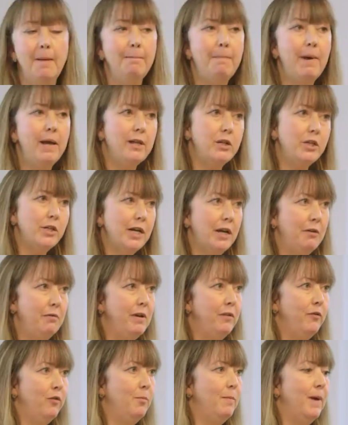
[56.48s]
better share
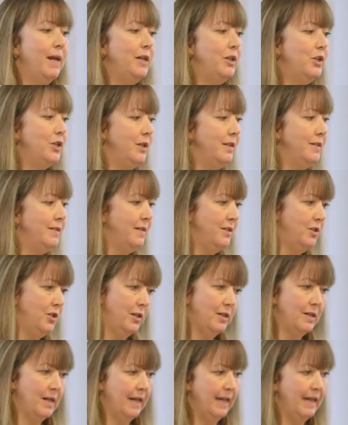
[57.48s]
information
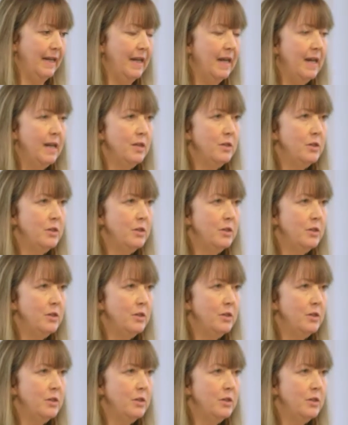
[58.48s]
digitally